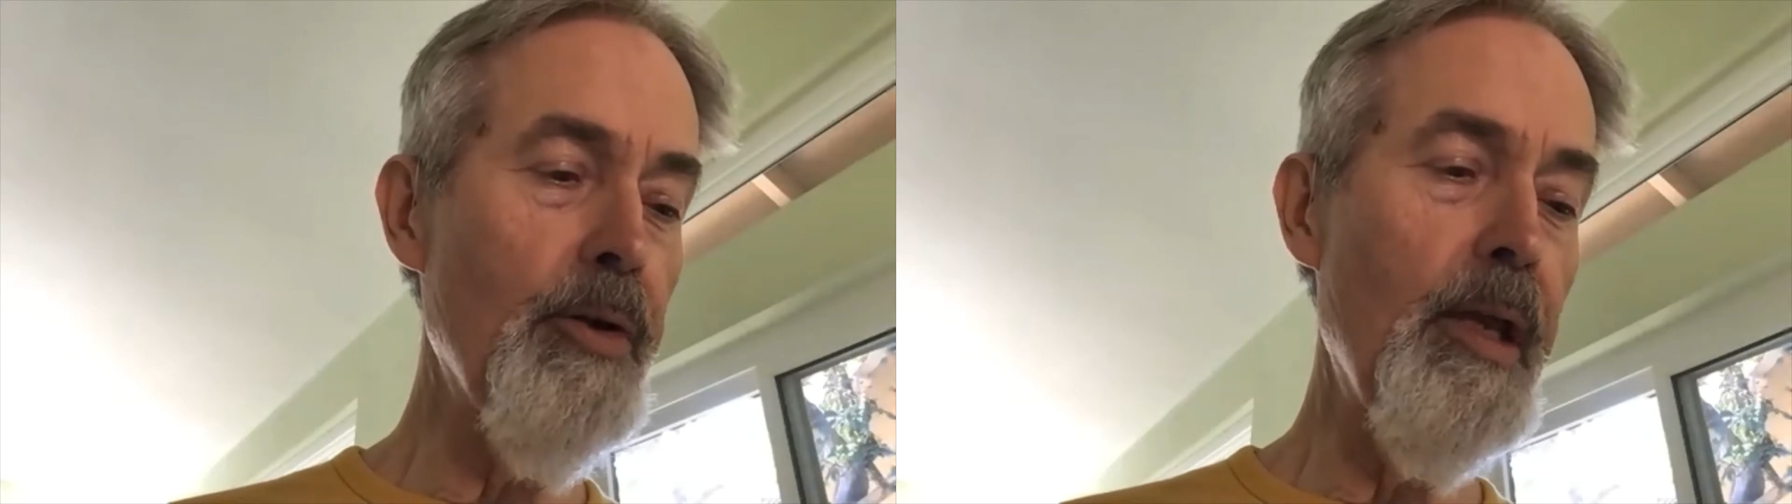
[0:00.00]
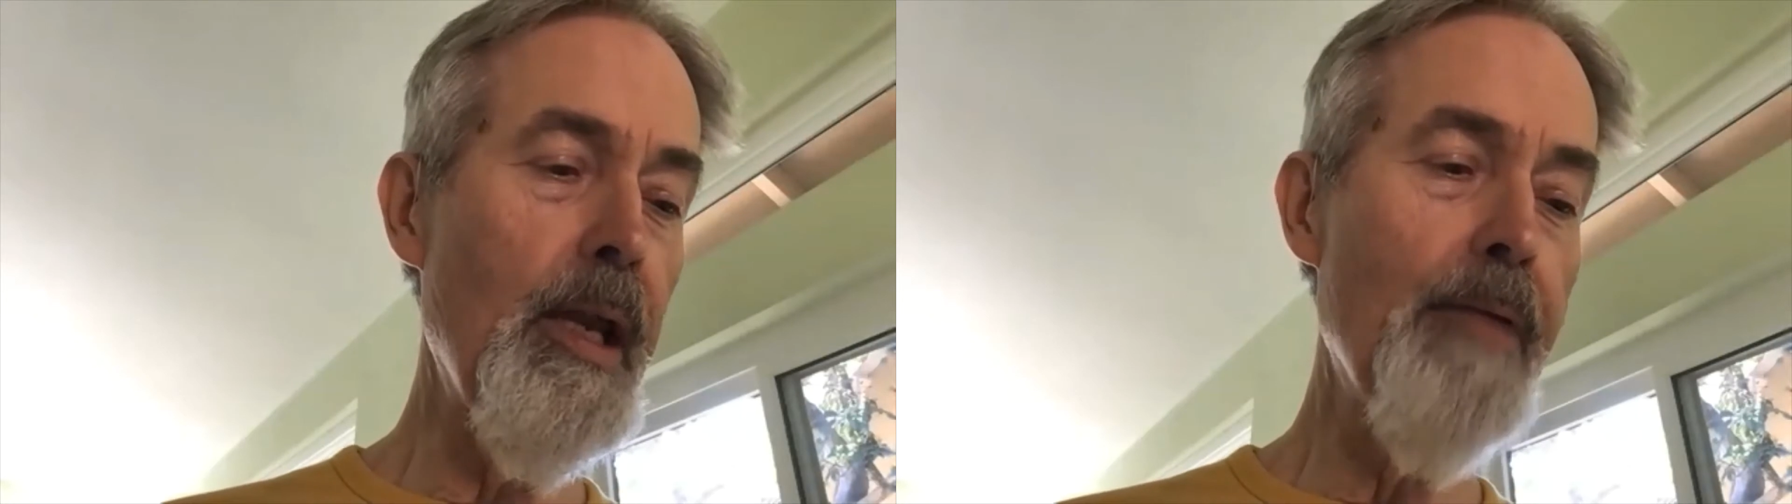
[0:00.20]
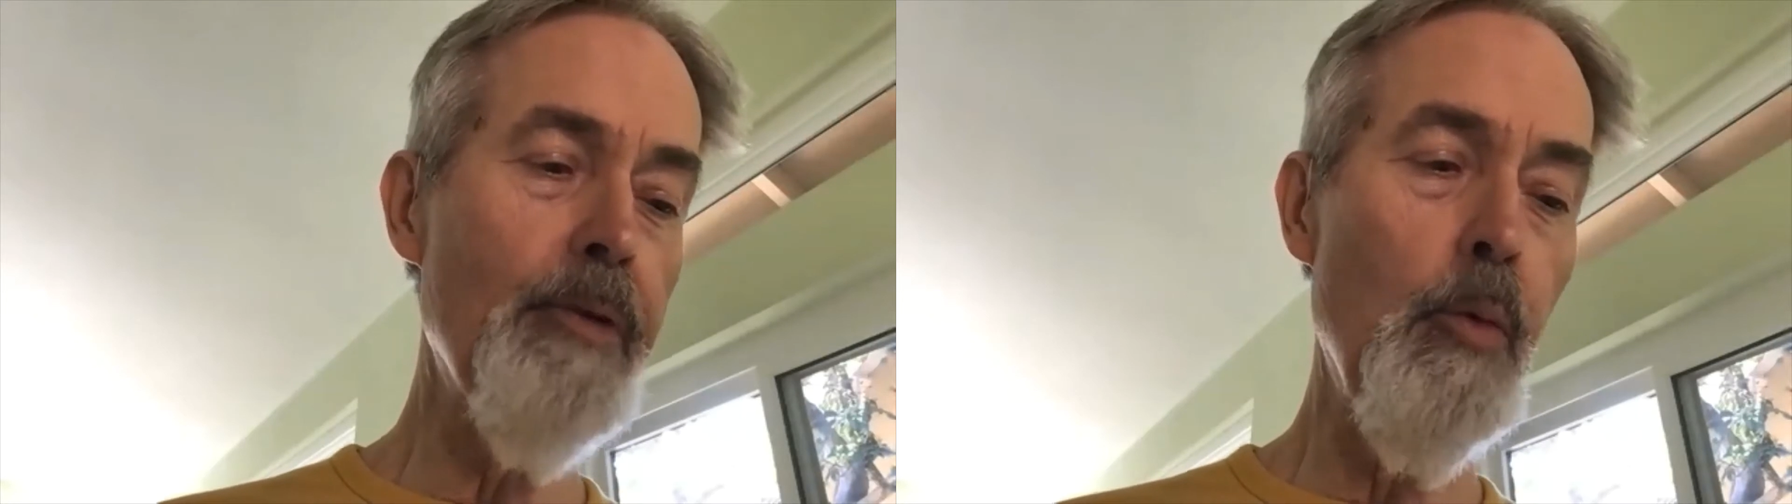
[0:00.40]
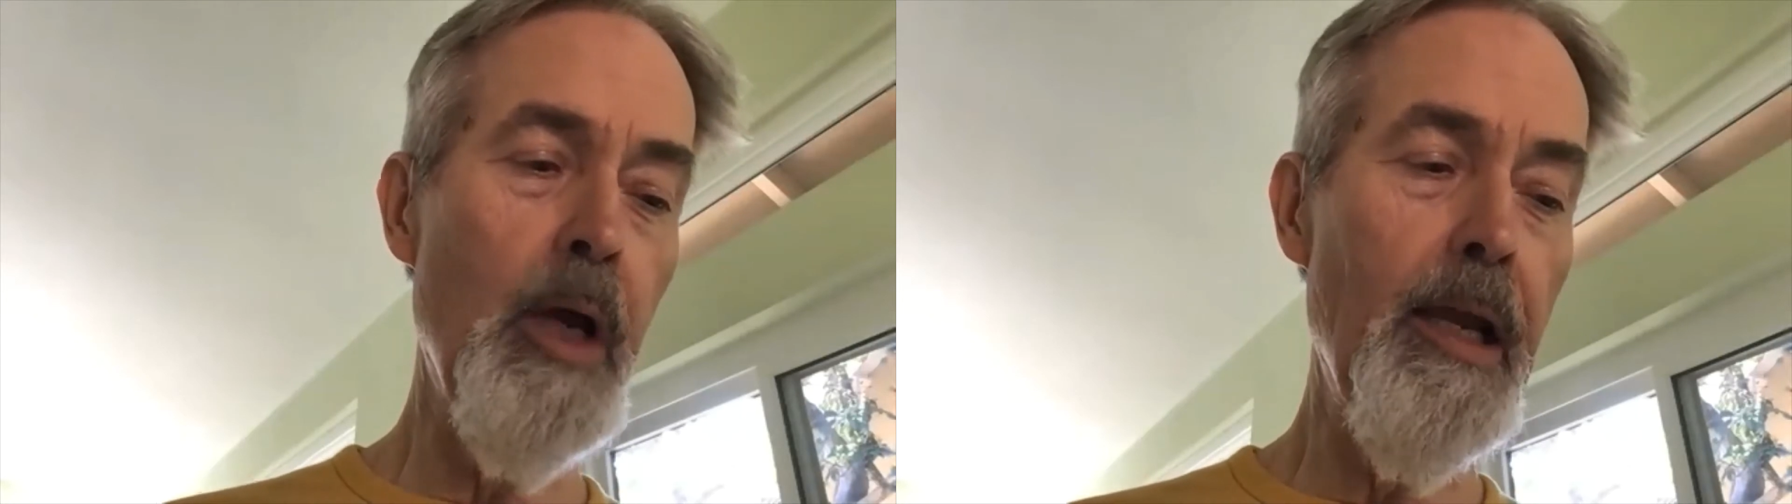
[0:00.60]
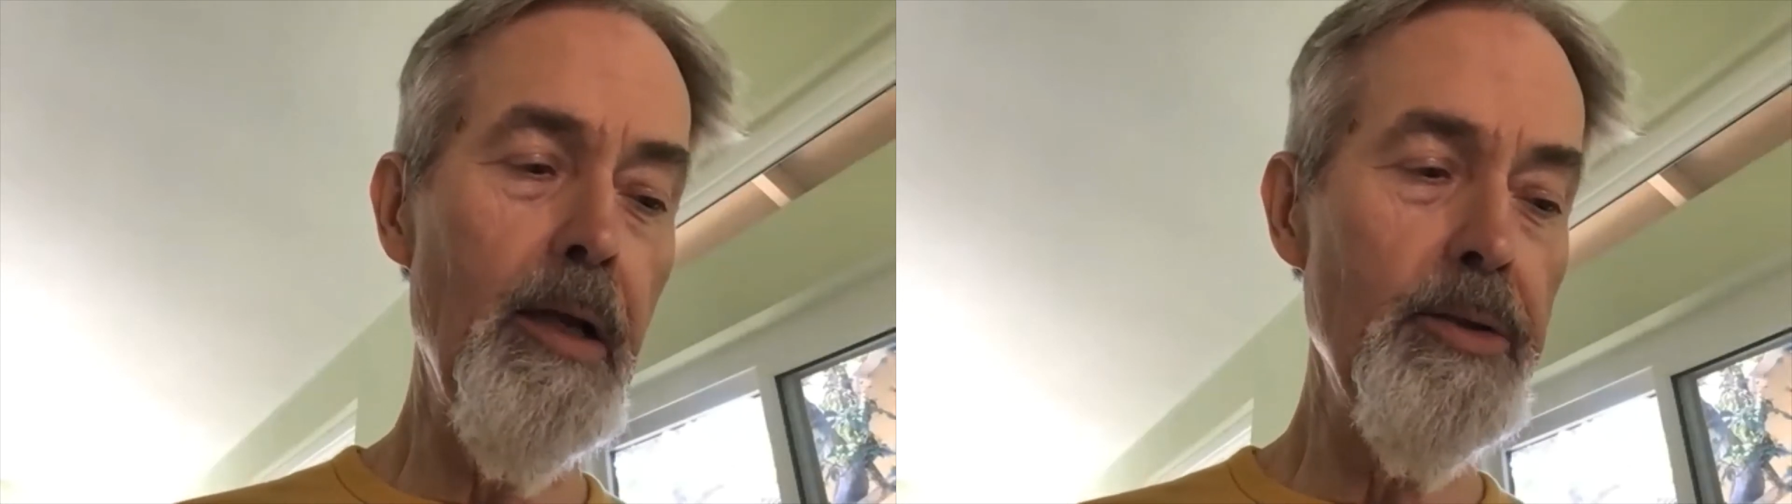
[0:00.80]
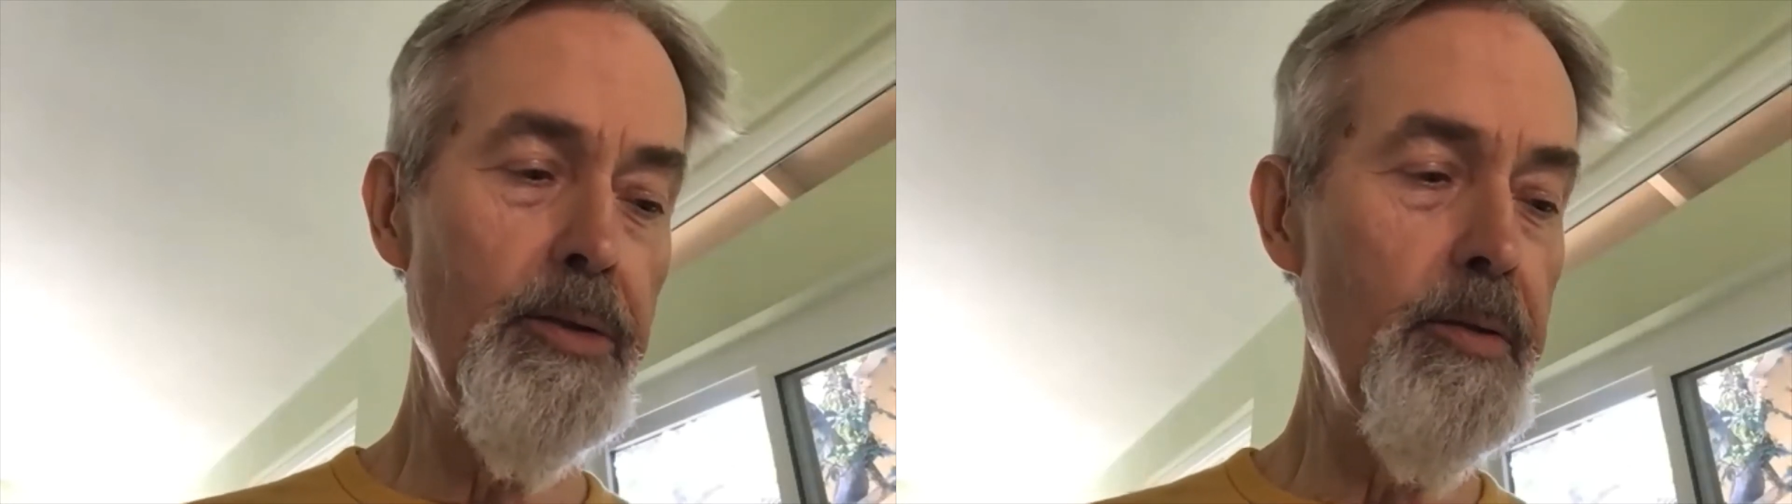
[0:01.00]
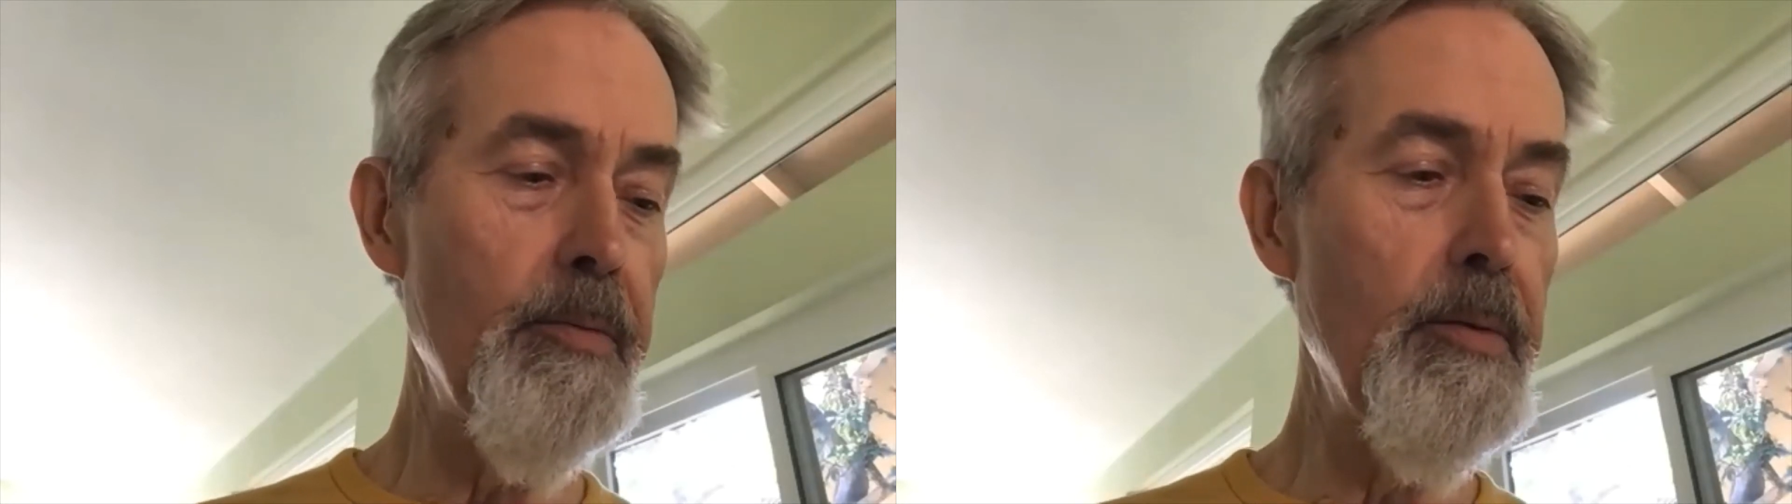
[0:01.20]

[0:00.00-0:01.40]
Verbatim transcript: than everyone else.